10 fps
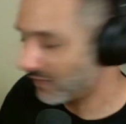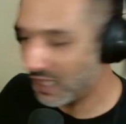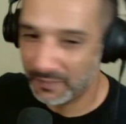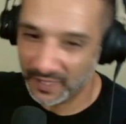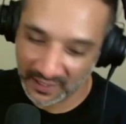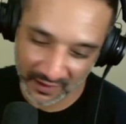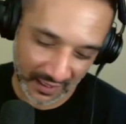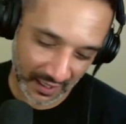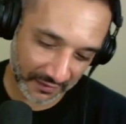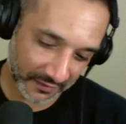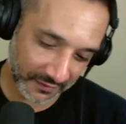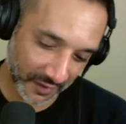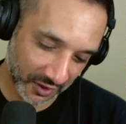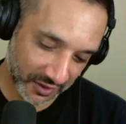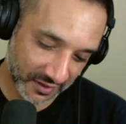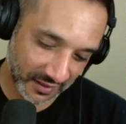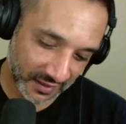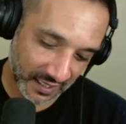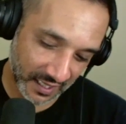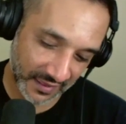I made it in the oven first,
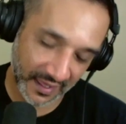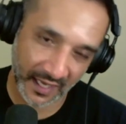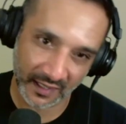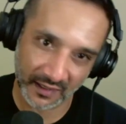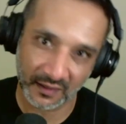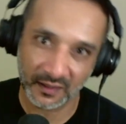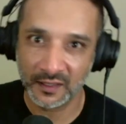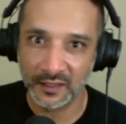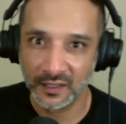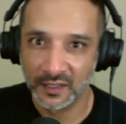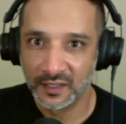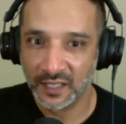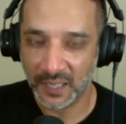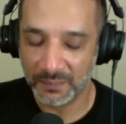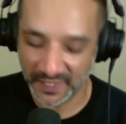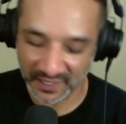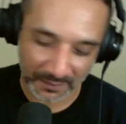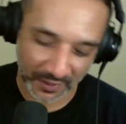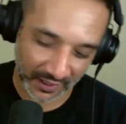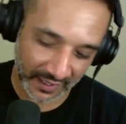and then I bit the
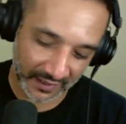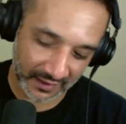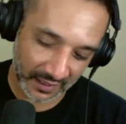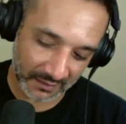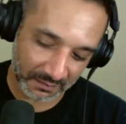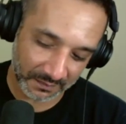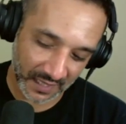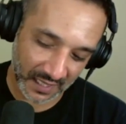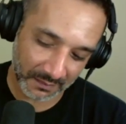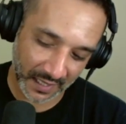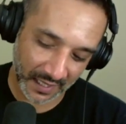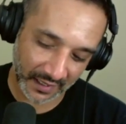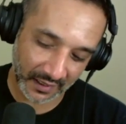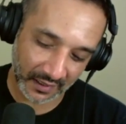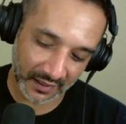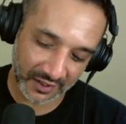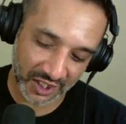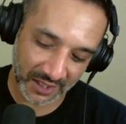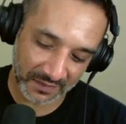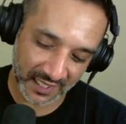bullet and bought a
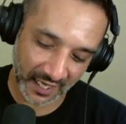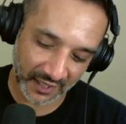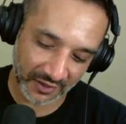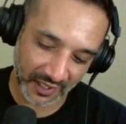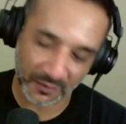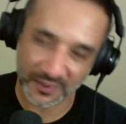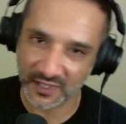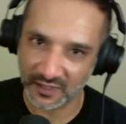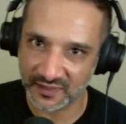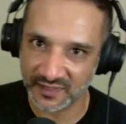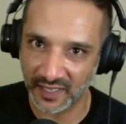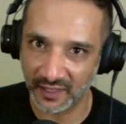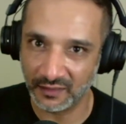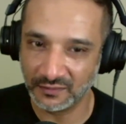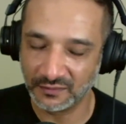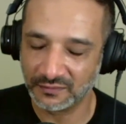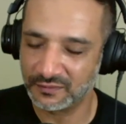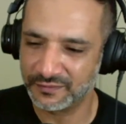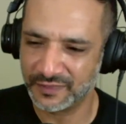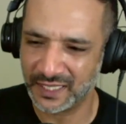cheap dehydrator. It was on sale
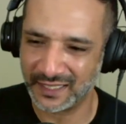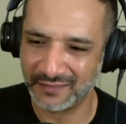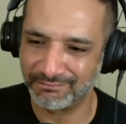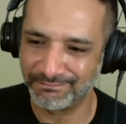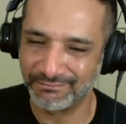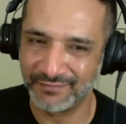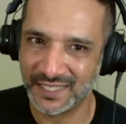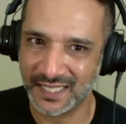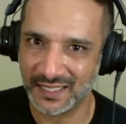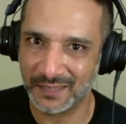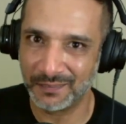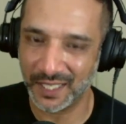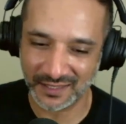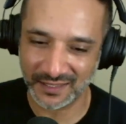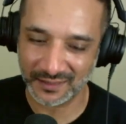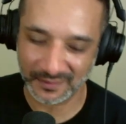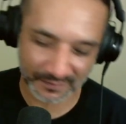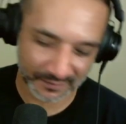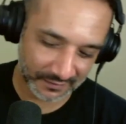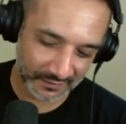for like $60.
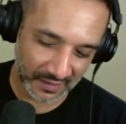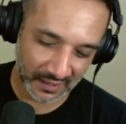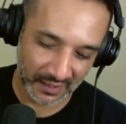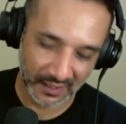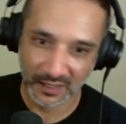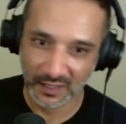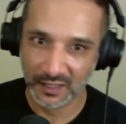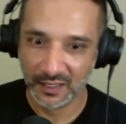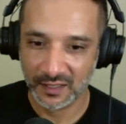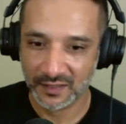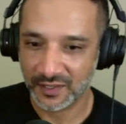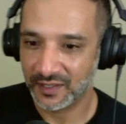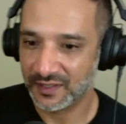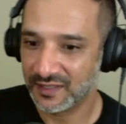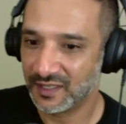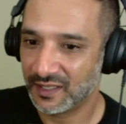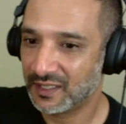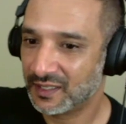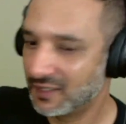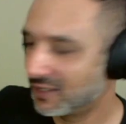So you can see, like, the